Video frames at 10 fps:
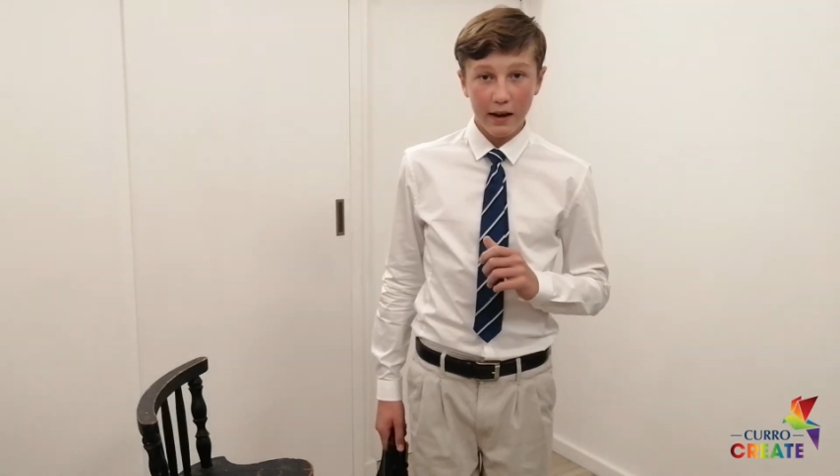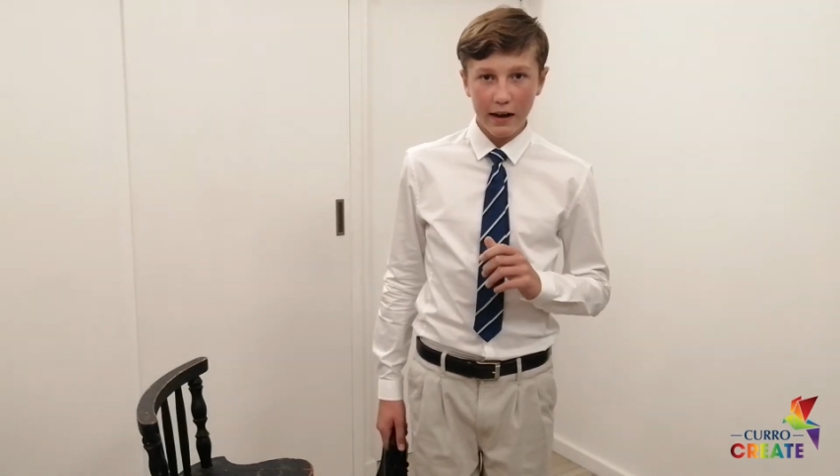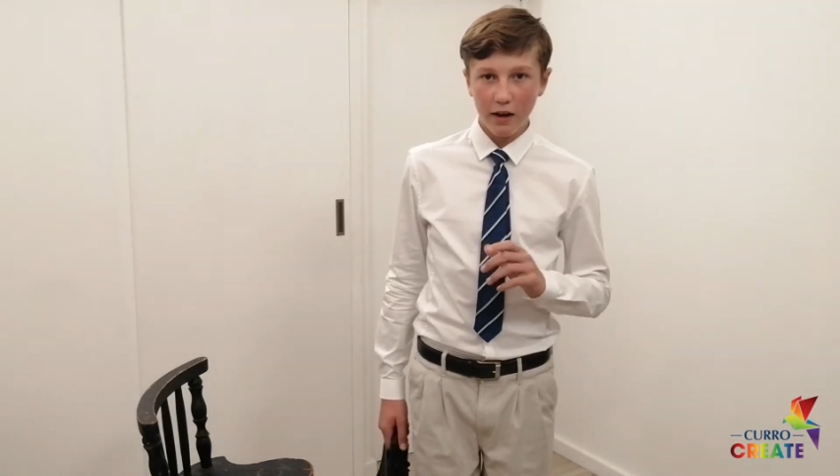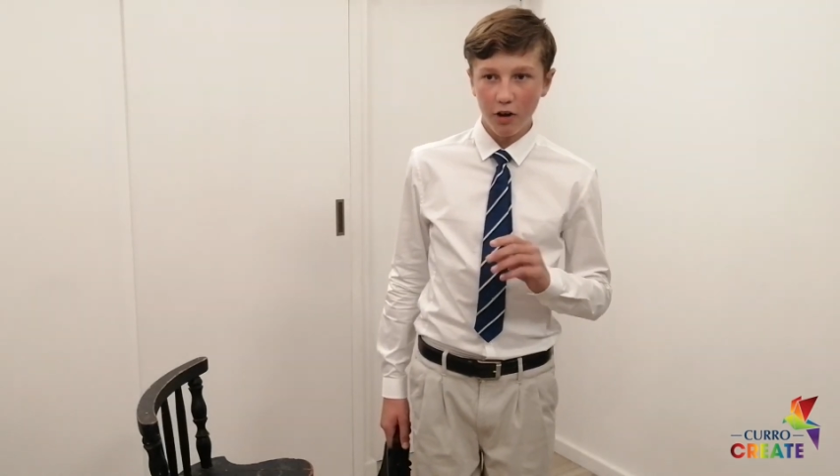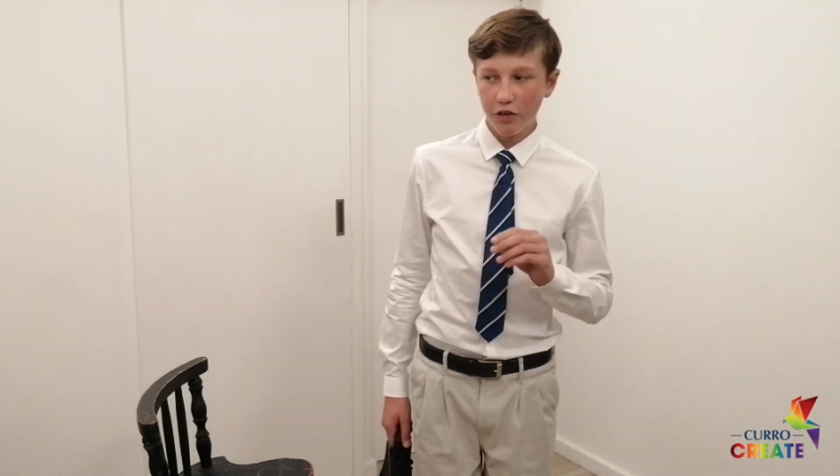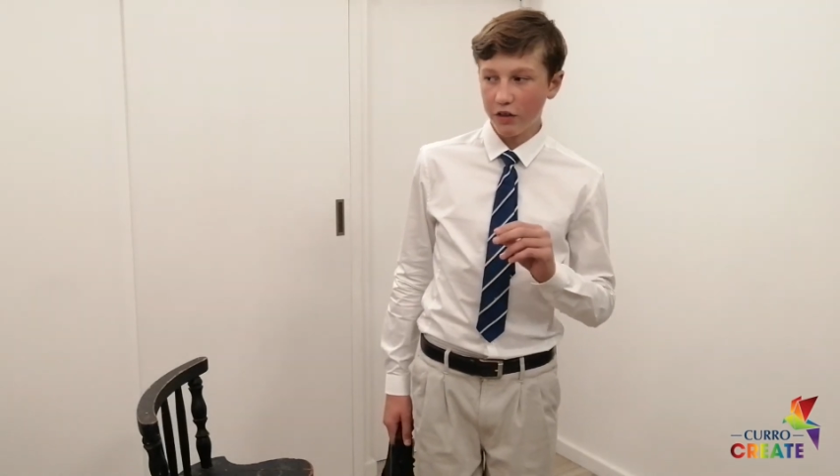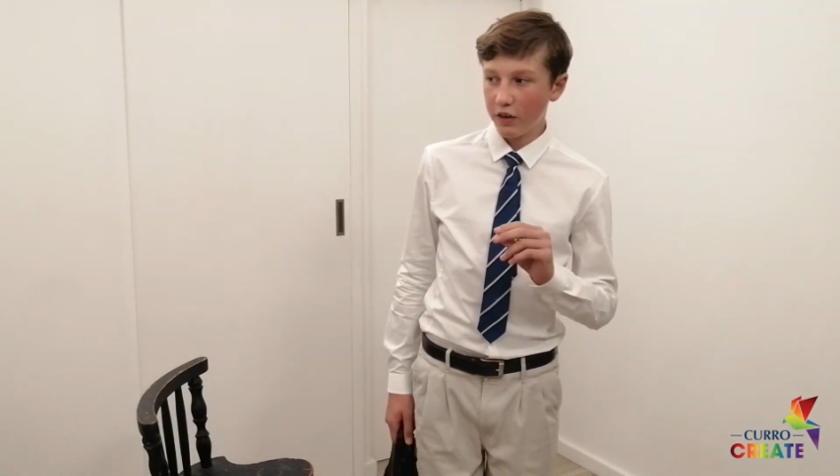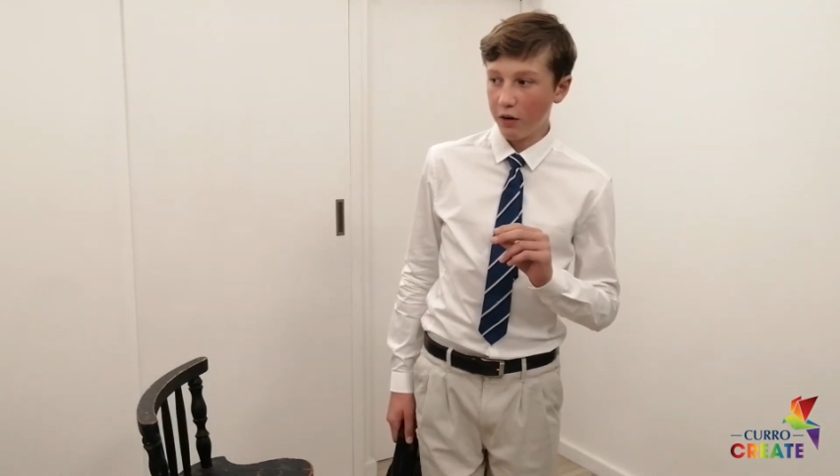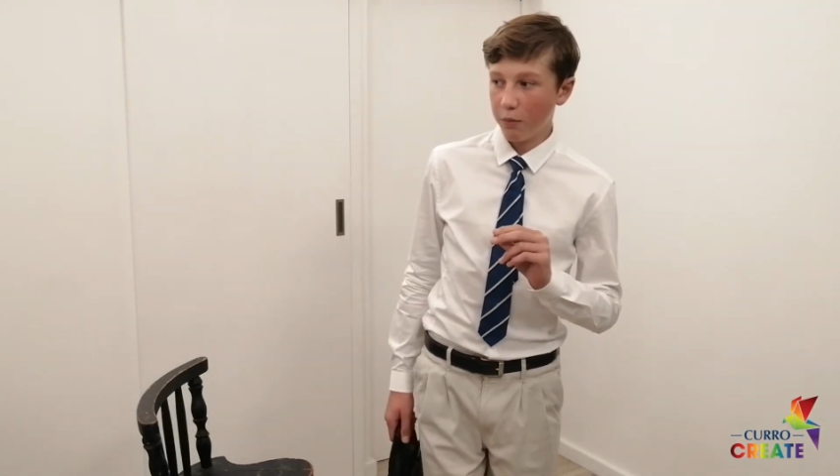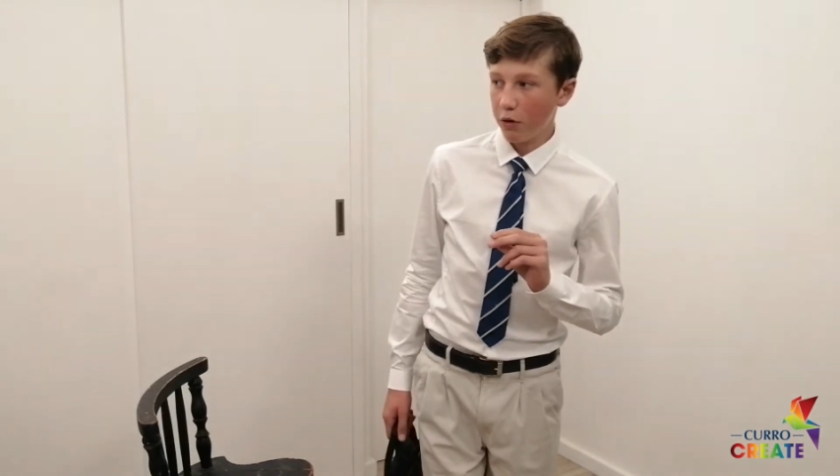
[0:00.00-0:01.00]
I learned that
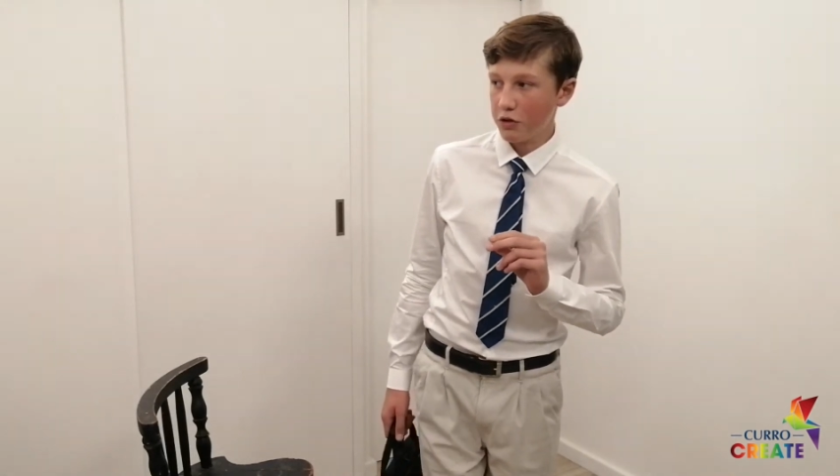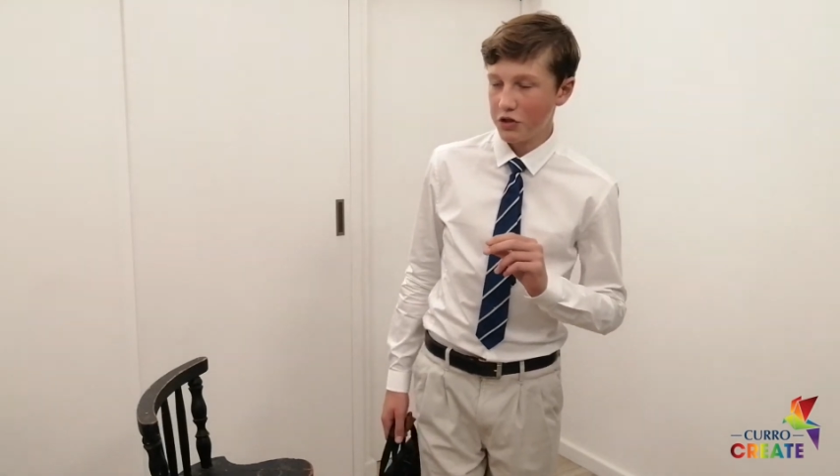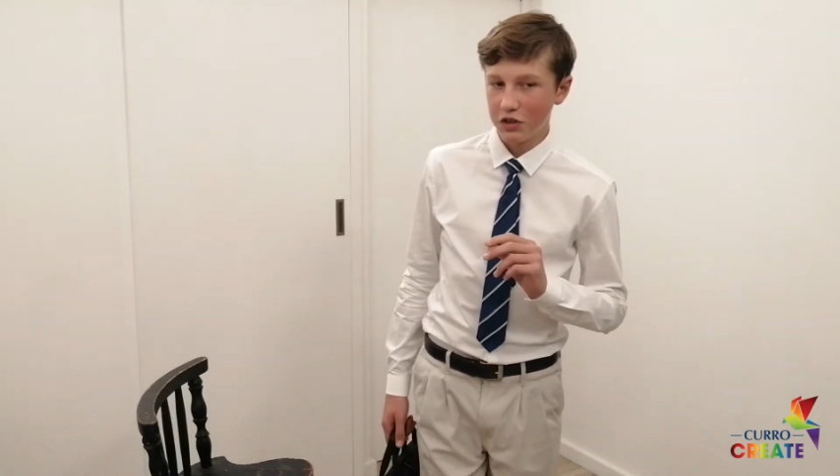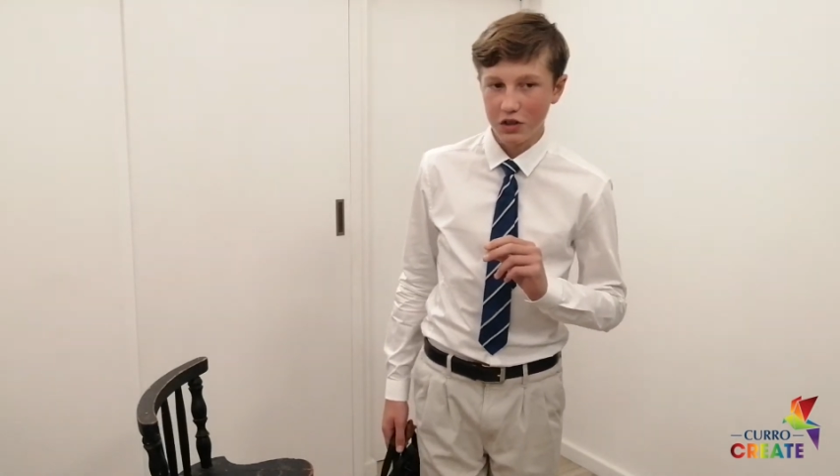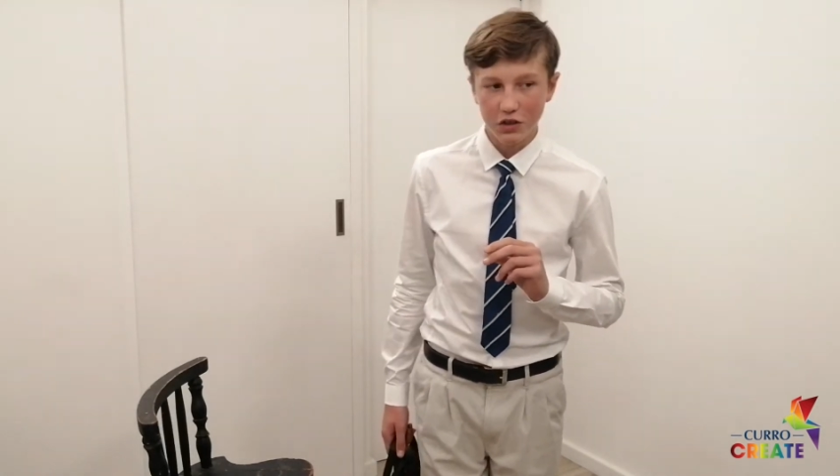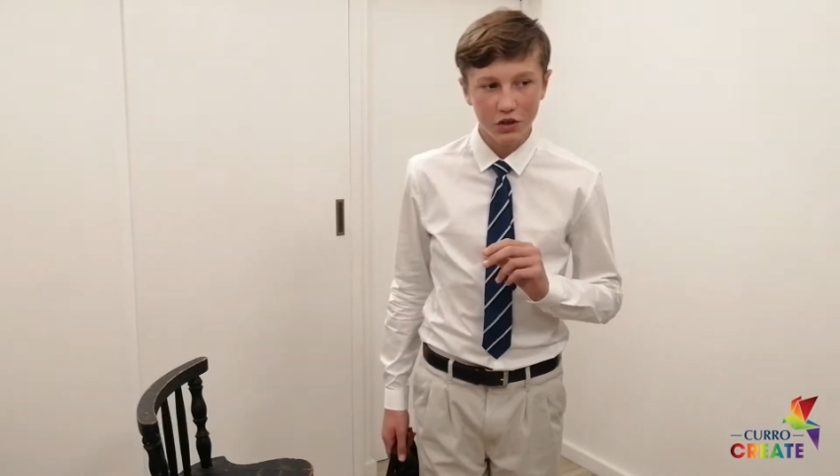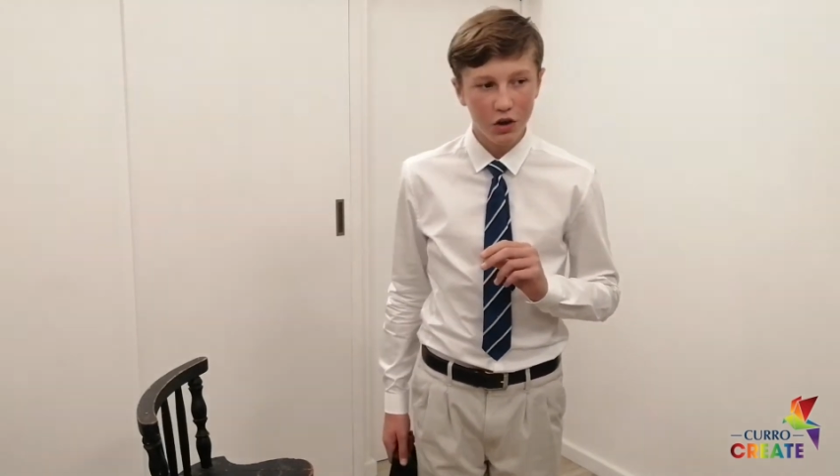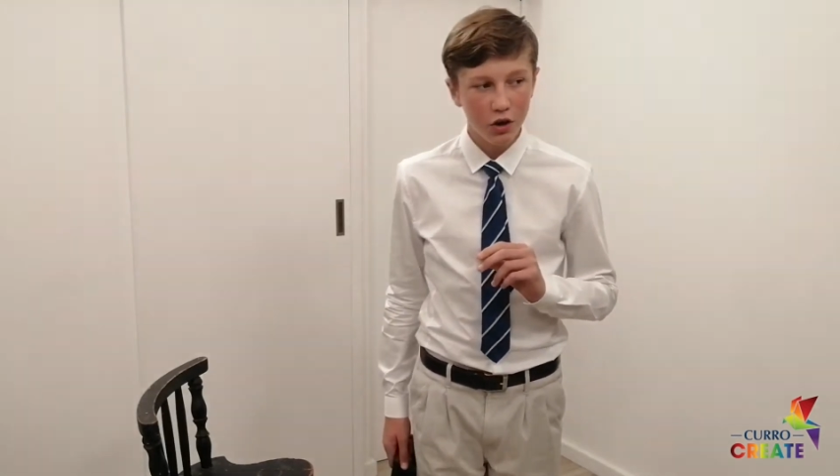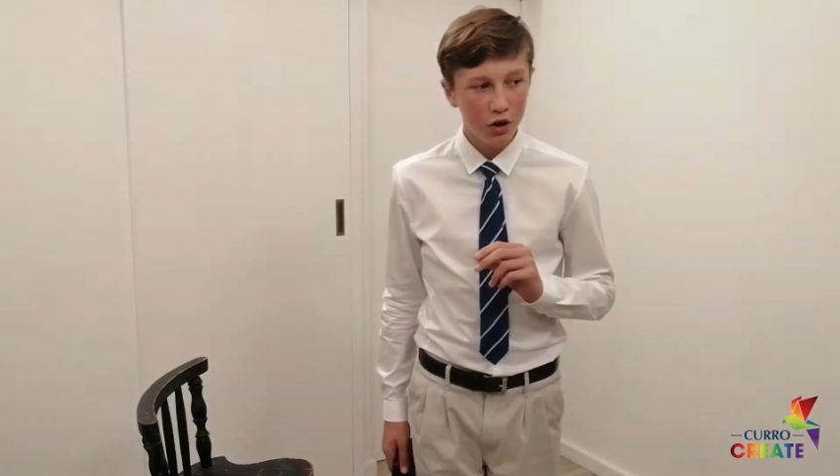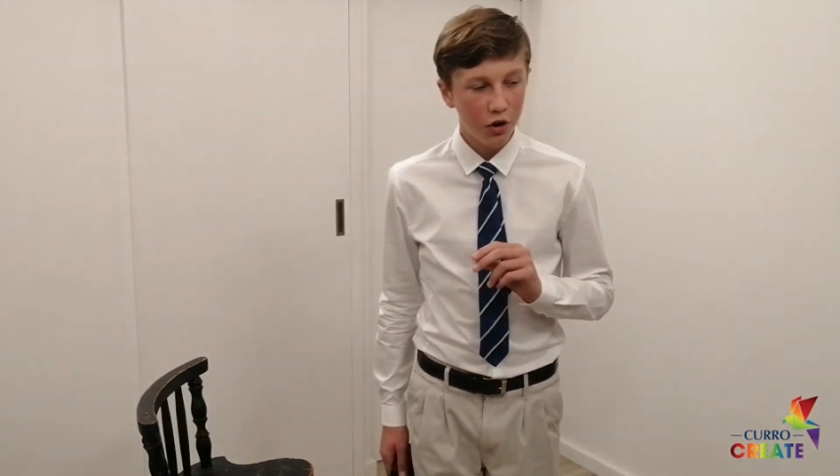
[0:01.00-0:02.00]
there are monsters